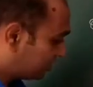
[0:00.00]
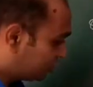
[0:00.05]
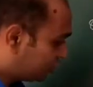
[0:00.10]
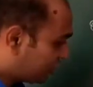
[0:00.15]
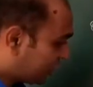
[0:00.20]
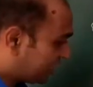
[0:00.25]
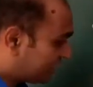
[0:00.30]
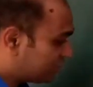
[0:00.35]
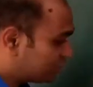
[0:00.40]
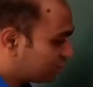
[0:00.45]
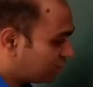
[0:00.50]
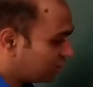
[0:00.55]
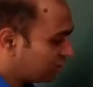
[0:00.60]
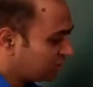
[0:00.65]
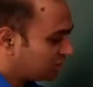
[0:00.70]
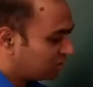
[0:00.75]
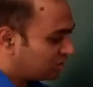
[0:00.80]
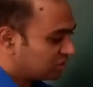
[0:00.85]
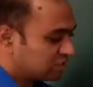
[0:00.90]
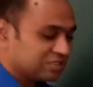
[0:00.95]

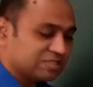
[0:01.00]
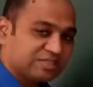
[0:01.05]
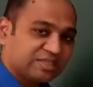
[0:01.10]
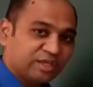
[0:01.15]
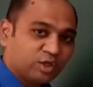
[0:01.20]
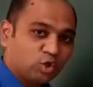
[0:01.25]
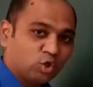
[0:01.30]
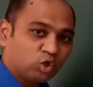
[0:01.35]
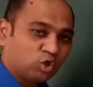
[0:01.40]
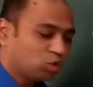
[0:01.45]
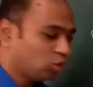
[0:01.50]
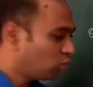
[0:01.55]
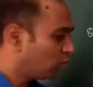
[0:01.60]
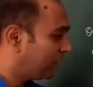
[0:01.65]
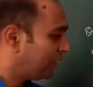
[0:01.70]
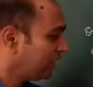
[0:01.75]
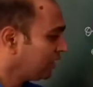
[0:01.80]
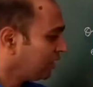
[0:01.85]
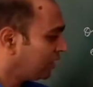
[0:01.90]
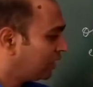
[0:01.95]
changing 0 to
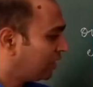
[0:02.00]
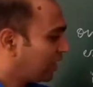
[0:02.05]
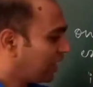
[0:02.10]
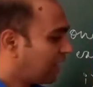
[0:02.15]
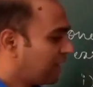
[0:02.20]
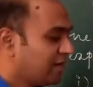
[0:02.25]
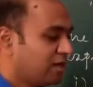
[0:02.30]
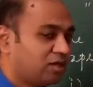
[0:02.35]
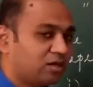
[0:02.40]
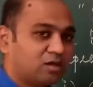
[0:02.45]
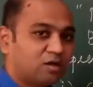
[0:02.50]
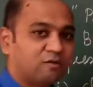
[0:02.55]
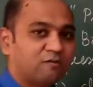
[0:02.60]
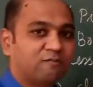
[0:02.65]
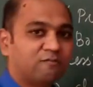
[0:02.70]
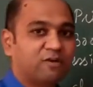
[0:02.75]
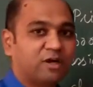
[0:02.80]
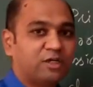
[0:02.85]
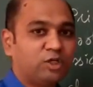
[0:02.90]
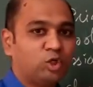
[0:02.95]
1
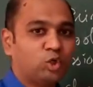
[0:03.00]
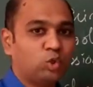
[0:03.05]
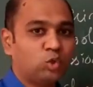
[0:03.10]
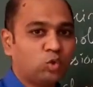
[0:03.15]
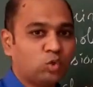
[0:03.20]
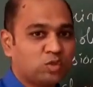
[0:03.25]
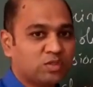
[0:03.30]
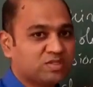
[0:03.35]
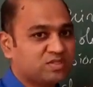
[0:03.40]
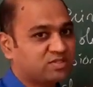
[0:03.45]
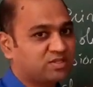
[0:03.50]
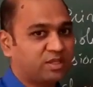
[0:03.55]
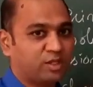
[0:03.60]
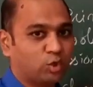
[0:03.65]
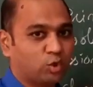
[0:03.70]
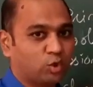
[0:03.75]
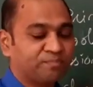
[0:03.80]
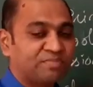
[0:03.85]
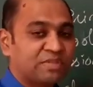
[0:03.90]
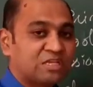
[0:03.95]
and 1 to
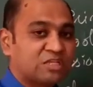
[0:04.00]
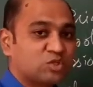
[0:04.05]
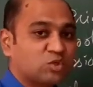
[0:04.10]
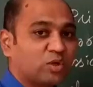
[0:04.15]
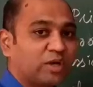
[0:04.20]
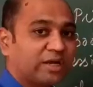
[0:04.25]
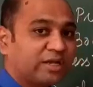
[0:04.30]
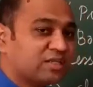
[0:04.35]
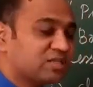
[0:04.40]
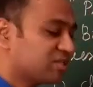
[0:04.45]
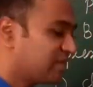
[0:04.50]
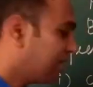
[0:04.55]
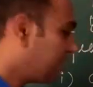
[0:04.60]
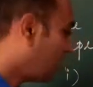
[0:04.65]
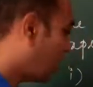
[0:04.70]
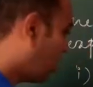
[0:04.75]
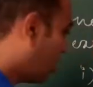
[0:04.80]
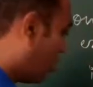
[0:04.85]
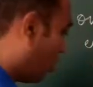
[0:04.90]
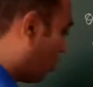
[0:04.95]
0. So let us
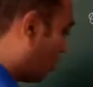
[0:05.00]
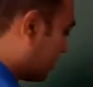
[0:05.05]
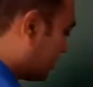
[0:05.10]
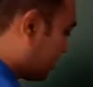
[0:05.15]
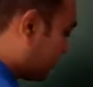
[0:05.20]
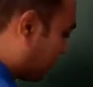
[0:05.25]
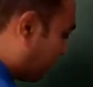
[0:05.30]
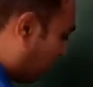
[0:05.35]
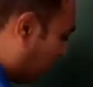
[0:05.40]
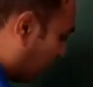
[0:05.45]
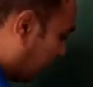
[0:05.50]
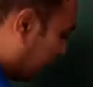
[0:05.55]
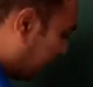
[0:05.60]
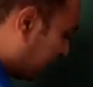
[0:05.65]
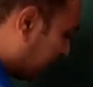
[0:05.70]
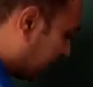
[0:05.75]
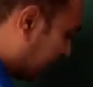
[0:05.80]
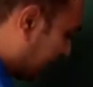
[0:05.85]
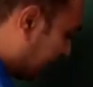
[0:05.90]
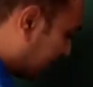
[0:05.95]
take one
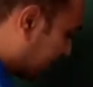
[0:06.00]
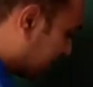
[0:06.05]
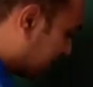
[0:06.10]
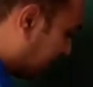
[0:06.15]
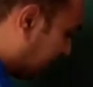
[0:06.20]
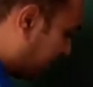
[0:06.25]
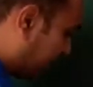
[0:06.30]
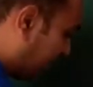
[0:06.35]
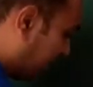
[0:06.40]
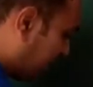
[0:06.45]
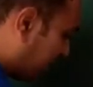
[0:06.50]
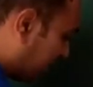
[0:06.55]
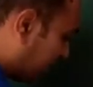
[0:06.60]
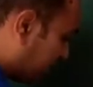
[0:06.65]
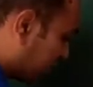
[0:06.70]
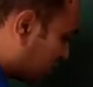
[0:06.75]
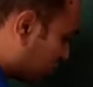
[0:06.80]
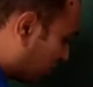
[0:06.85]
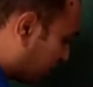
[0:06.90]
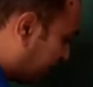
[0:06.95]
small
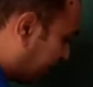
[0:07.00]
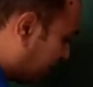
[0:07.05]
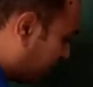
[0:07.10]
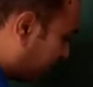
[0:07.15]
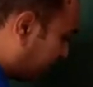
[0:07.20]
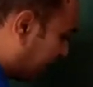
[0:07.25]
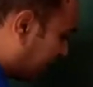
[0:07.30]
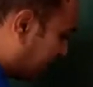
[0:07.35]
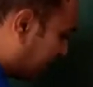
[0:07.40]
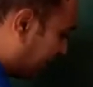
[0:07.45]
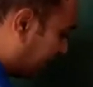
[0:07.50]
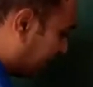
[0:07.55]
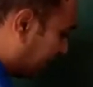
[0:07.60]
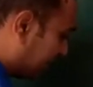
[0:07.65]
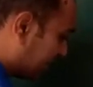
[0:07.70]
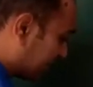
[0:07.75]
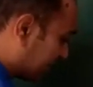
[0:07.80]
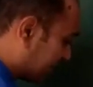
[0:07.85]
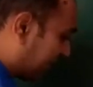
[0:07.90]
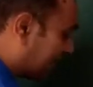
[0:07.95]
example so that we can
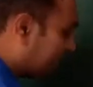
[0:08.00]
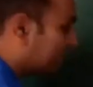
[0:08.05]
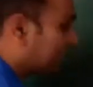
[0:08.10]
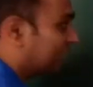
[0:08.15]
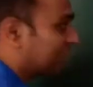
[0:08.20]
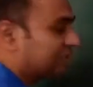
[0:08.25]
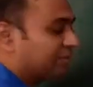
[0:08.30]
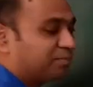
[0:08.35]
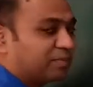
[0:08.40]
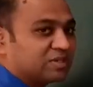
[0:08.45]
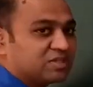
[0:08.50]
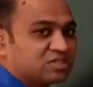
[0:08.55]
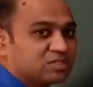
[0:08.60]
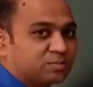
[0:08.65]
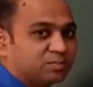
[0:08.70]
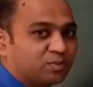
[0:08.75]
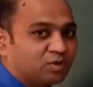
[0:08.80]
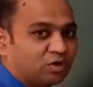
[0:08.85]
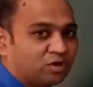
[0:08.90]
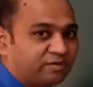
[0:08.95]
understand the
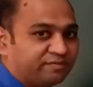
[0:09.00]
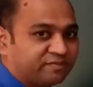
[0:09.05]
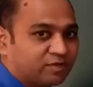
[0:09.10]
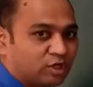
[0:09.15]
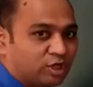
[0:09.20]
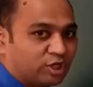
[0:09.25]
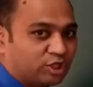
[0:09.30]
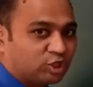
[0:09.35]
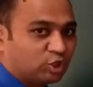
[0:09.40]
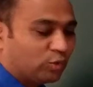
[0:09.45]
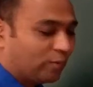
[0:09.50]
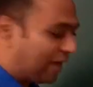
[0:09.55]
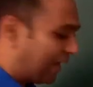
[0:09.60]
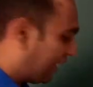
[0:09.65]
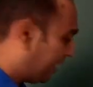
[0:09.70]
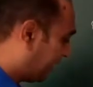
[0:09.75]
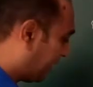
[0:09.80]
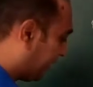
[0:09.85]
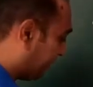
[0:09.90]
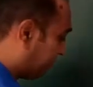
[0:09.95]
principle of
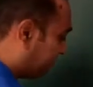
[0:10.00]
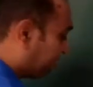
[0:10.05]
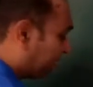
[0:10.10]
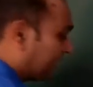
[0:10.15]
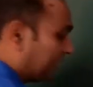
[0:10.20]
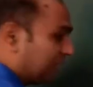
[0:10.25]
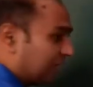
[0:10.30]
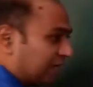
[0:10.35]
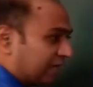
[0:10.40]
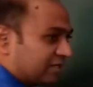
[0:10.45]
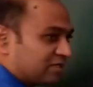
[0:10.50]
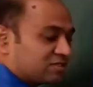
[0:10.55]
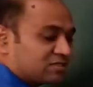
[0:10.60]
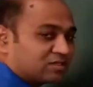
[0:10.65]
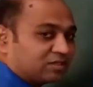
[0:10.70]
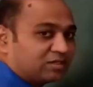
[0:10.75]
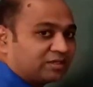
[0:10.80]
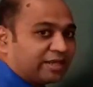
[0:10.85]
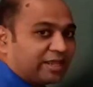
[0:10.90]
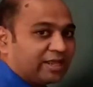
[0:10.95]
duality. Let
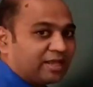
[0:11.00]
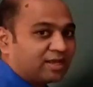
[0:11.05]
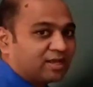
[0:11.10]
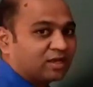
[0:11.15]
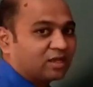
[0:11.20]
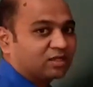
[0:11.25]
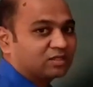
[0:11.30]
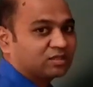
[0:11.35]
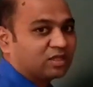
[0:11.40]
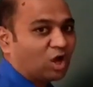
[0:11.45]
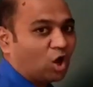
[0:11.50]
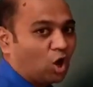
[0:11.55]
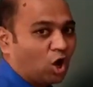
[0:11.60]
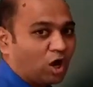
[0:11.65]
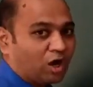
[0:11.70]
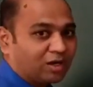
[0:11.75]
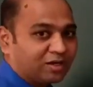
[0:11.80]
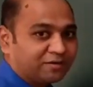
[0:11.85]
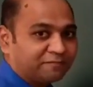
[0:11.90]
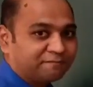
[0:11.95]
us take the
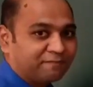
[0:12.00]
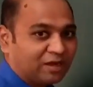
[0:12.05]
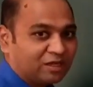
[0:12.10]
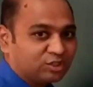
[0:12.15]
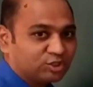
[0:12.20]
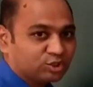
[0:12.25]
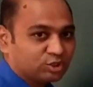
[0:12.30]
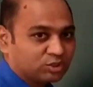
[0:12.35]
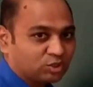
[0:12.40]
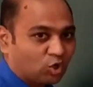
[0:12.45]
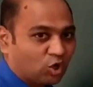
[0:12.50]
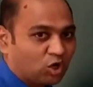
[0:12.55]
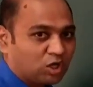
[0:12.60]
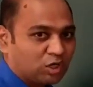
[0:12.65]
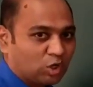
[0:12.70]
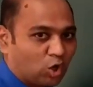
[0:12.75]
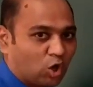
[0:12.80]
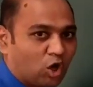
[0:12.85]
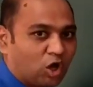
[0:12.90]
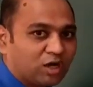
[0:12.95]
OR function or
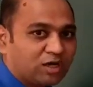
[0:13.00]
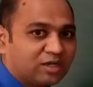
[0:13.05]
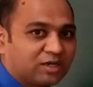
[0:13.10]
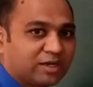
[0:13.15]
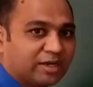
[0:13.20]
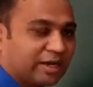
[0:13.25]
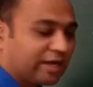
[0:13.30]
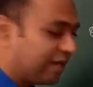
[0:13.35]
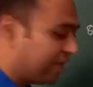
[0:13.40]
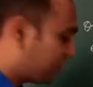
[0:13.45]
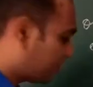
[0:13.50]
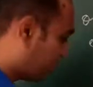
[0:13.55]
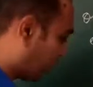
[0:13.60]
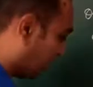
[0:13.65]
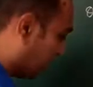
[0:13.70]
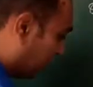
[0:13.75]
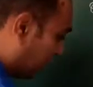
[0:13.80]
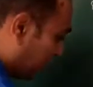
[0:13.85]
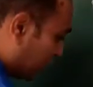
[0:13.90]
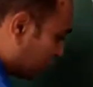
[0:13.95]
OR
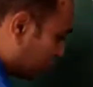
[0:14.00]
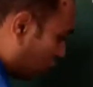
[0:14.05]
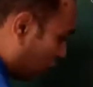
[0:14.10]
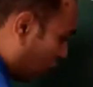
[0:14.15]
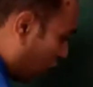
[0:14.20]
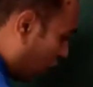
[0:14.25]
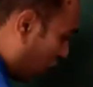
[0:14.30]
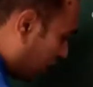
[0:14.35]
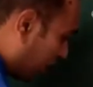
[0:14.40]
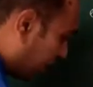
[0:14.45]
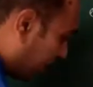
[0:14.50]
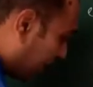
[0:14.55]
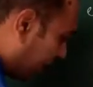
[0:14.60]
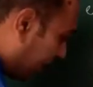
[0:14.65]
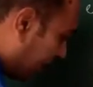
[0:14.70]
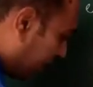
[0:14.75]
relation. So OR